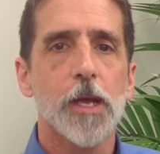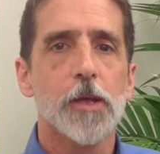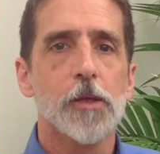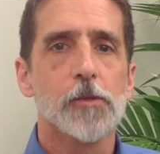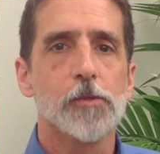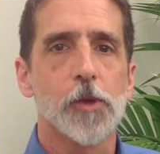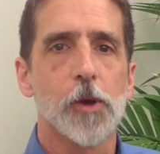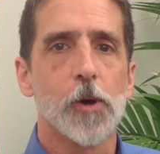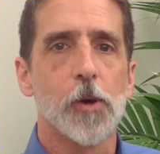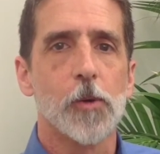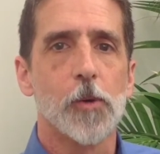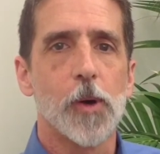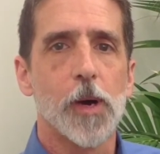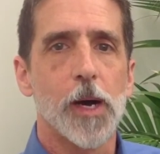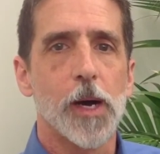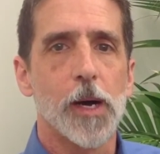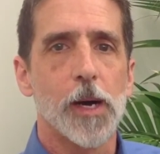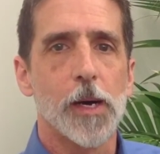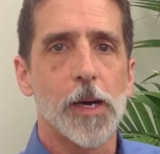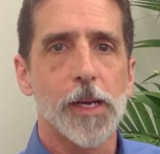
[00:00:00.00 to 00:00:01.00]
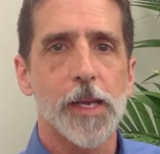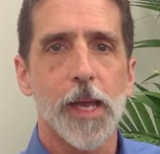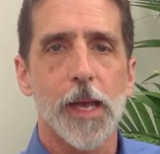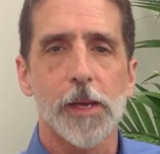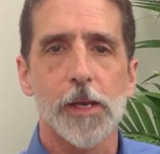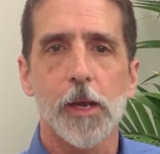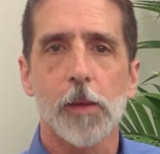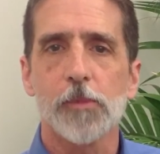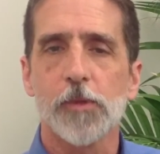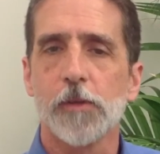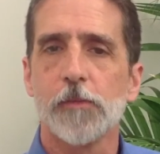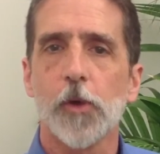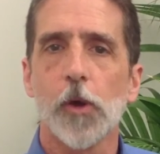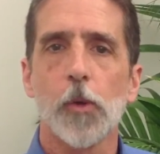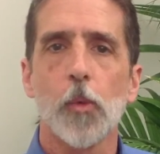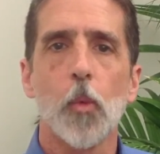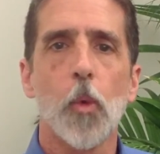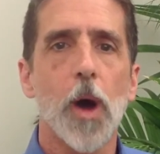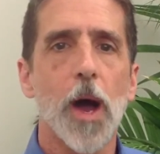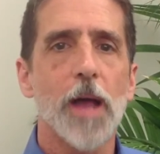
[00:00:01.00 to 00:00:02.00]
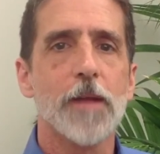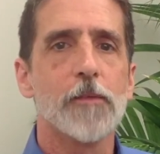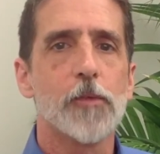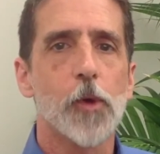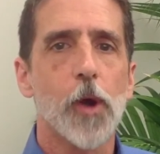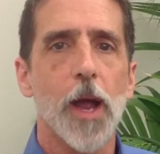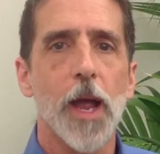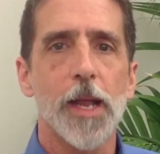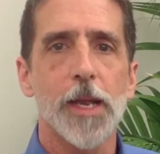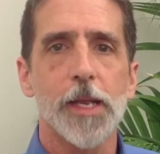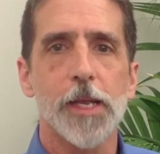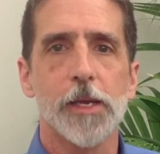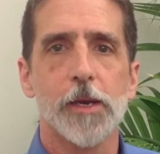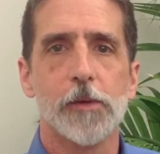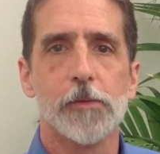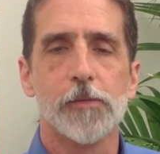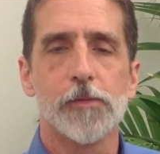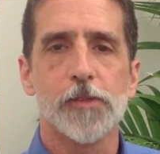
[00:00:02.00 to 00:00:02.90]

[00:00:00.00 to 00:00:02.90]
So again, comes in a very wide variety of